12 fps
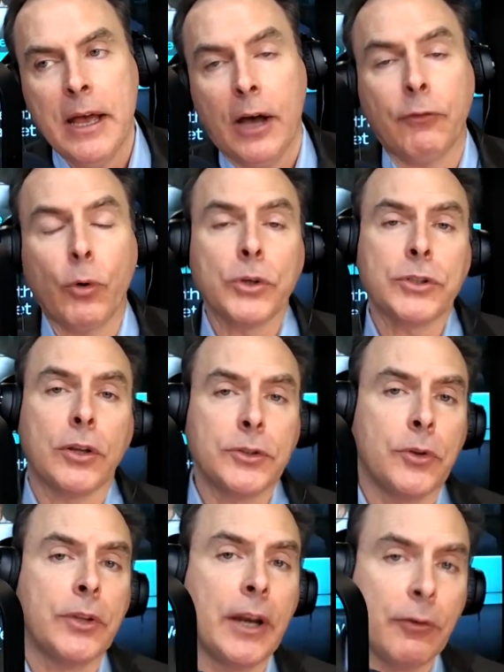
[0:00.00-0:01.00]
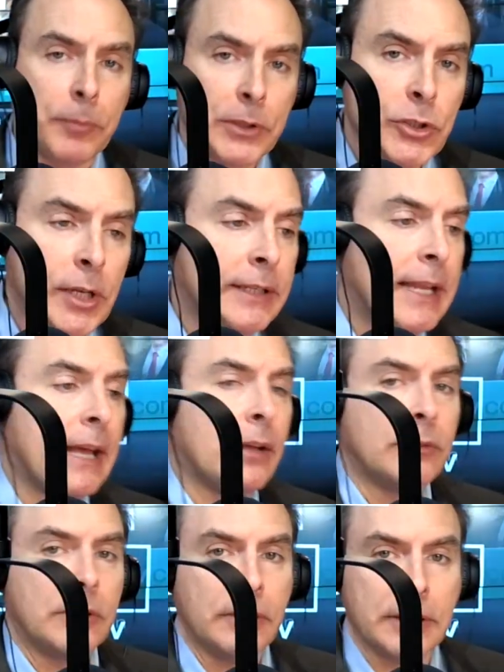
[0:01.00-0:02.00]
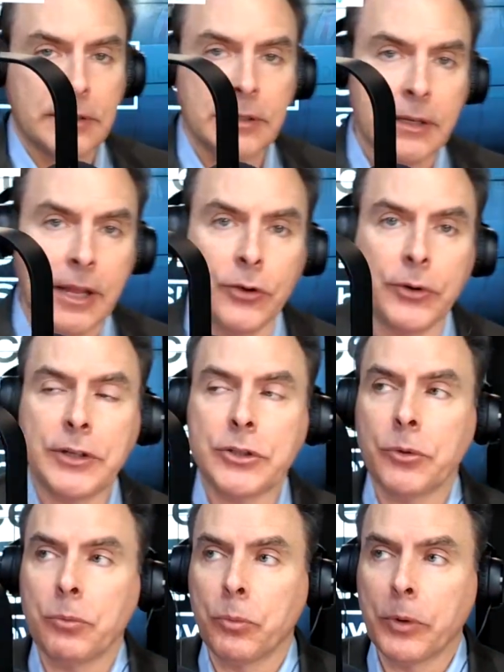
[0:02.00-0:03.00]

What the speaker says: Of course, also the government shutdown. This is another issue.